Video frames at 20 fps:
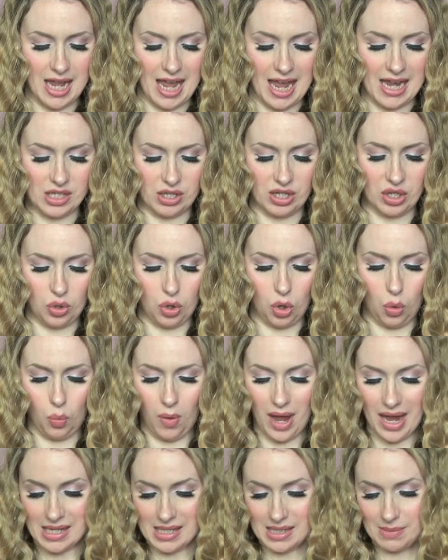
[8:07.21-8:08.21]
And I got a
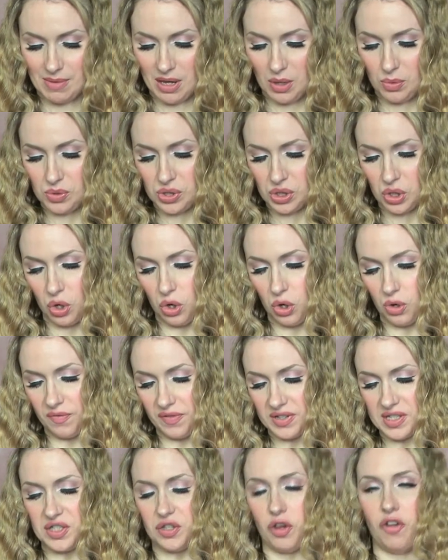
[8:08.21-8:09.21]
wax melt
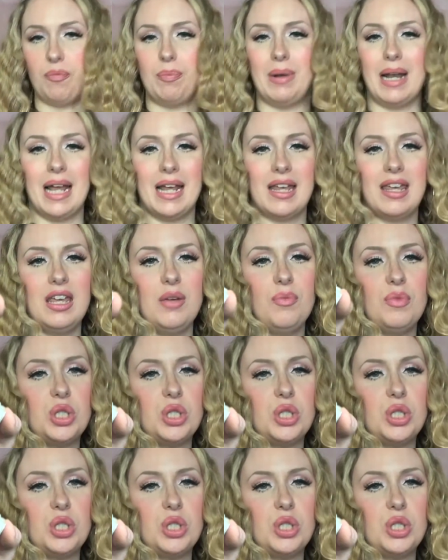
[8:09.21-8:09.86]
of Soft Blanket,